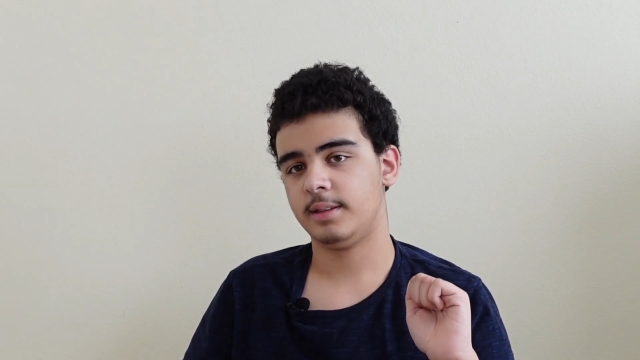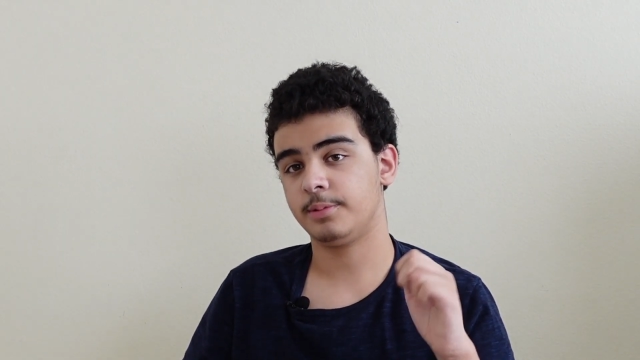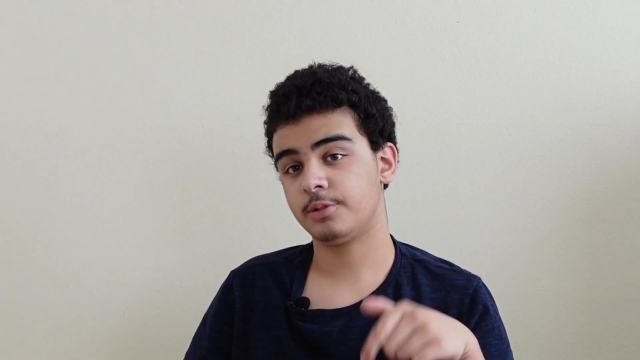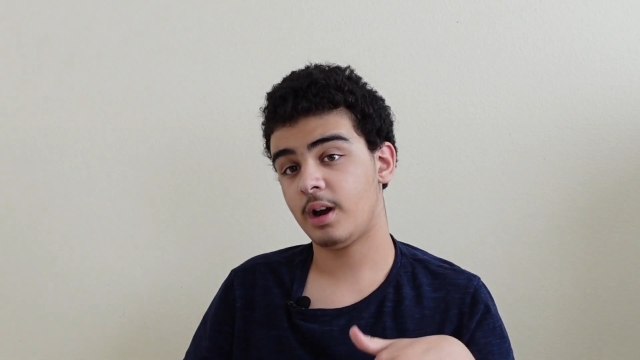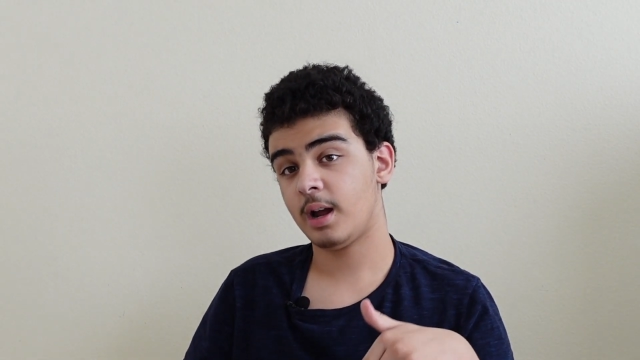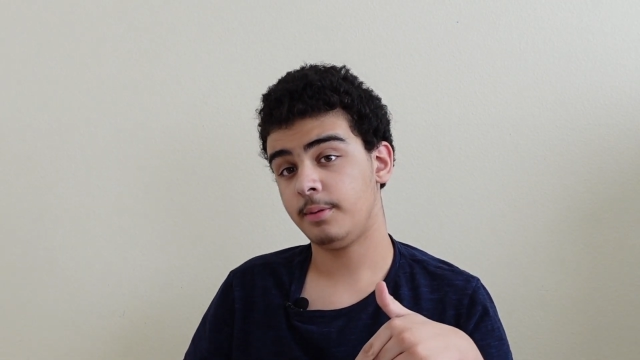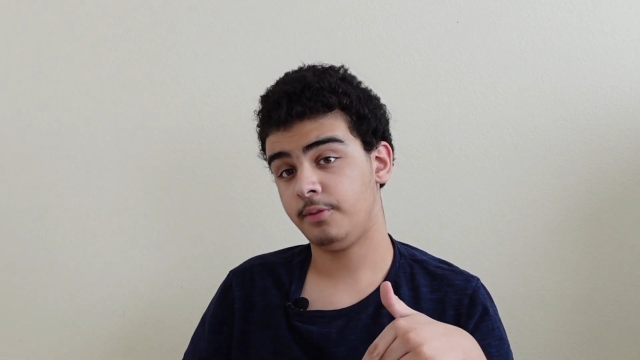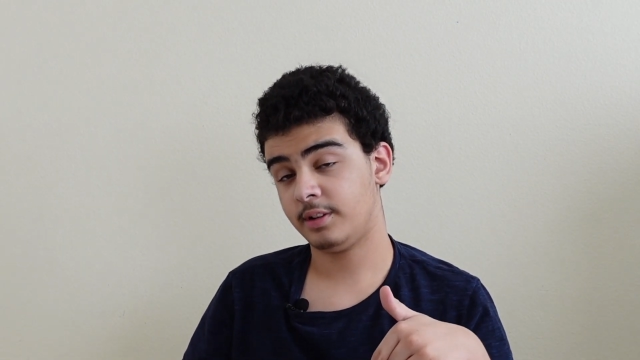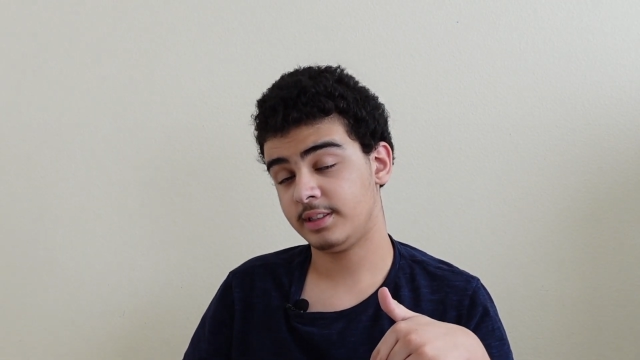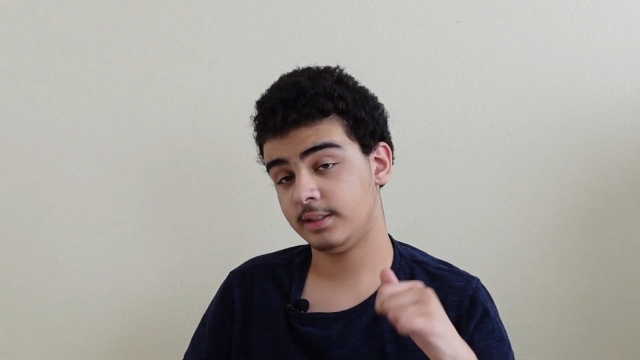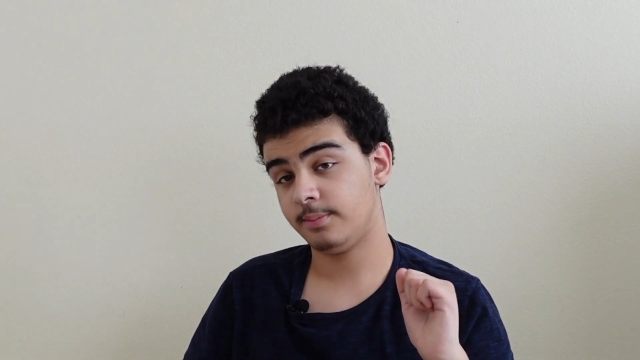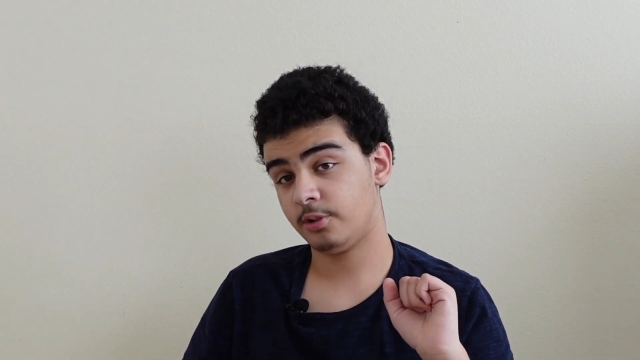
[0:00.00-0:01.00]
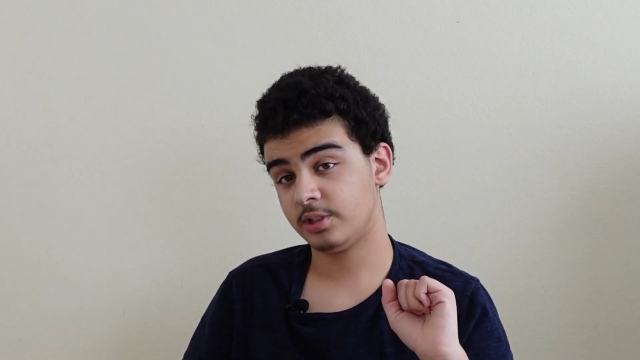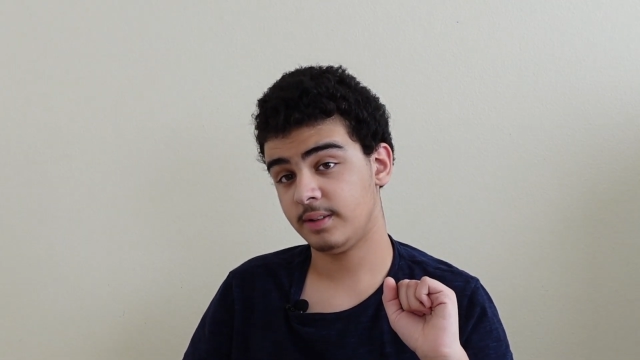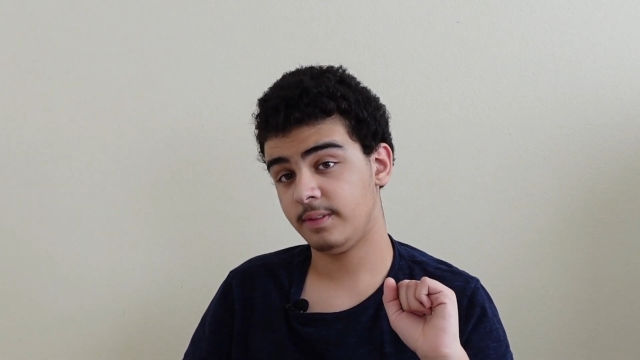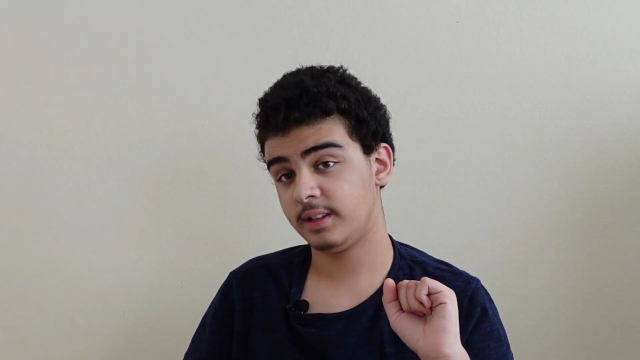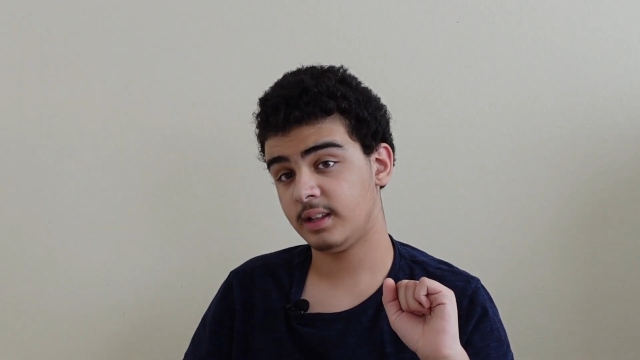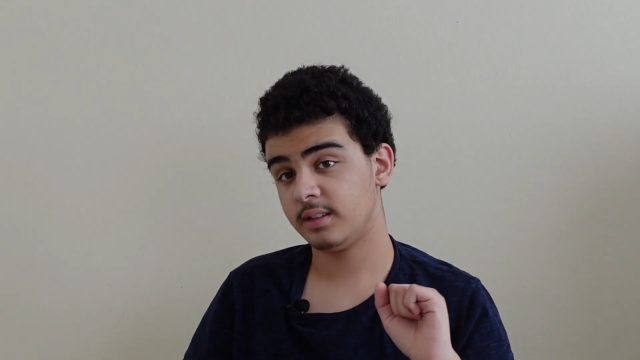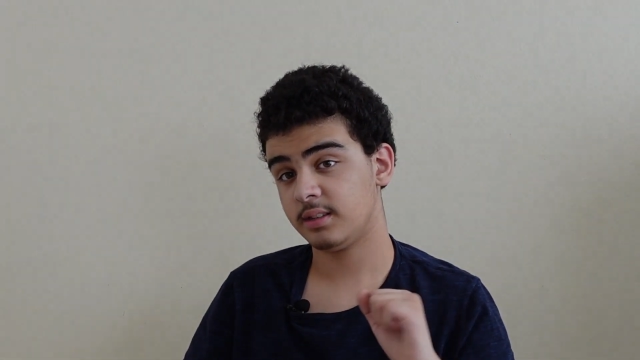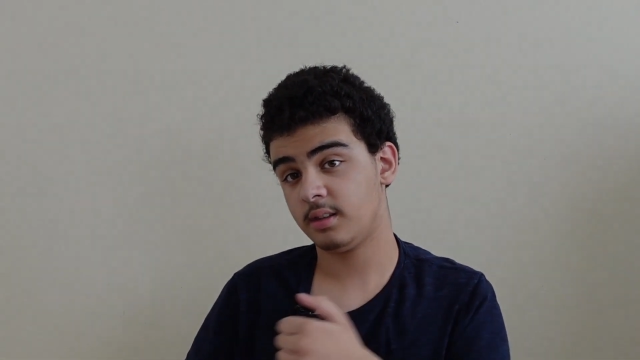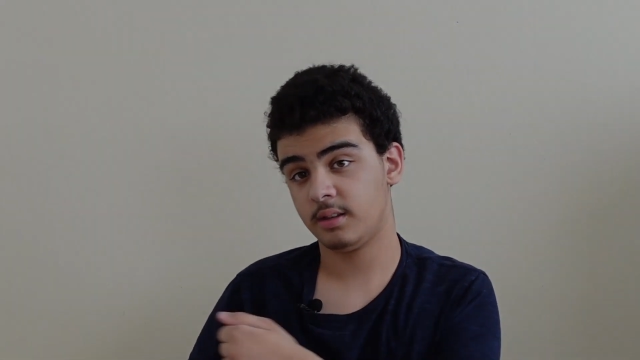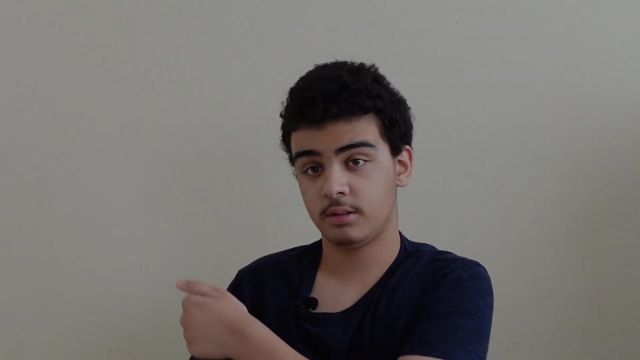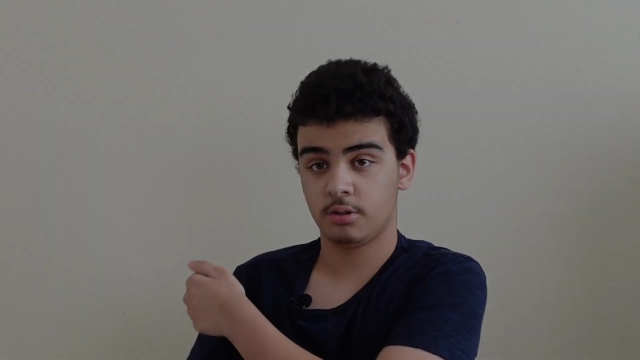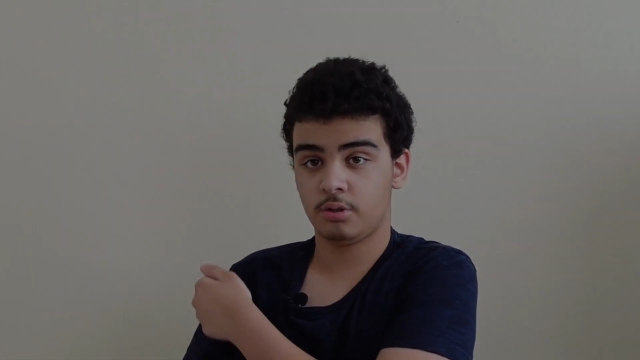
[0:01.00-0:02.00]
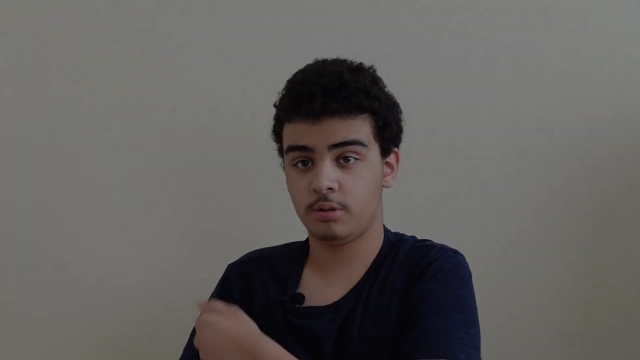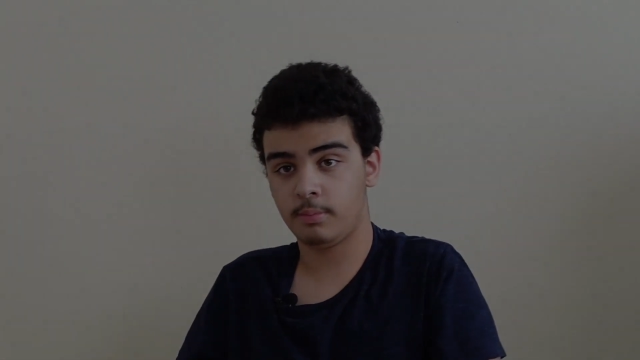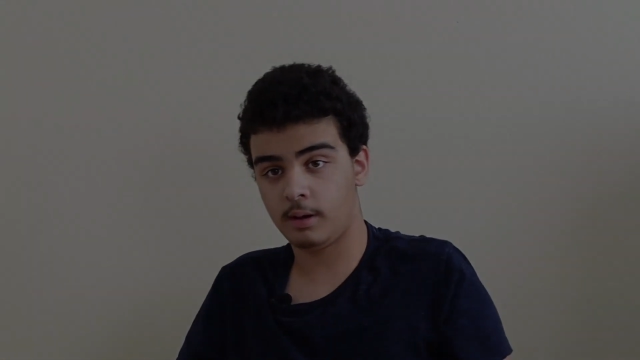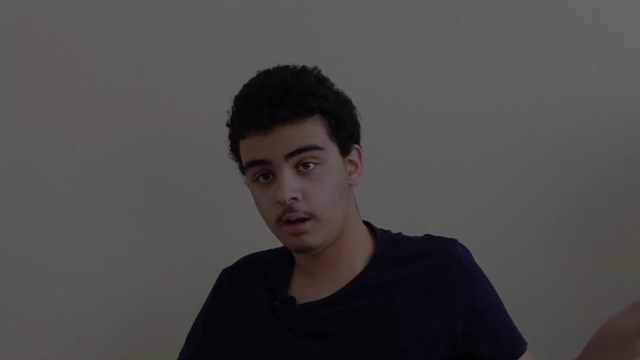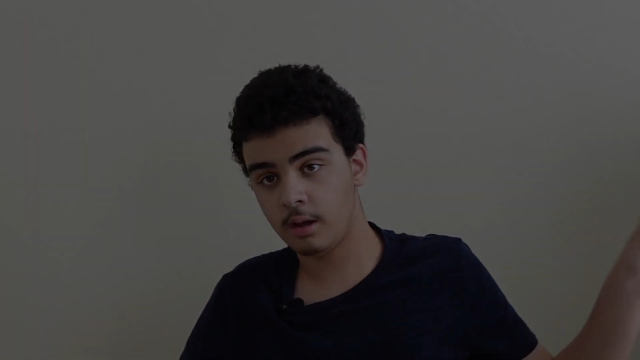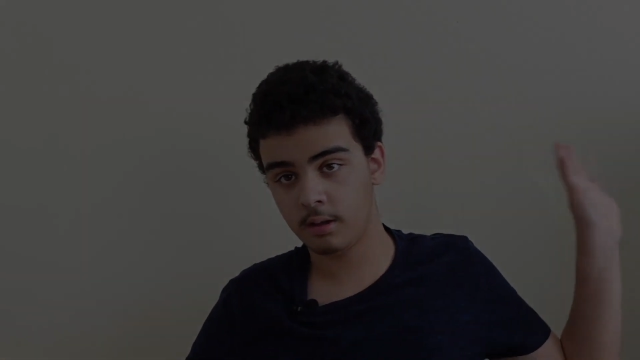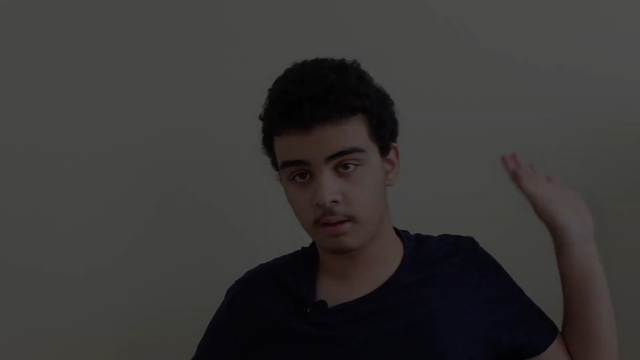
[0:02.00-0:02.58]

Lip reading: subscribe if you want to see more stuff like this. Goodbye.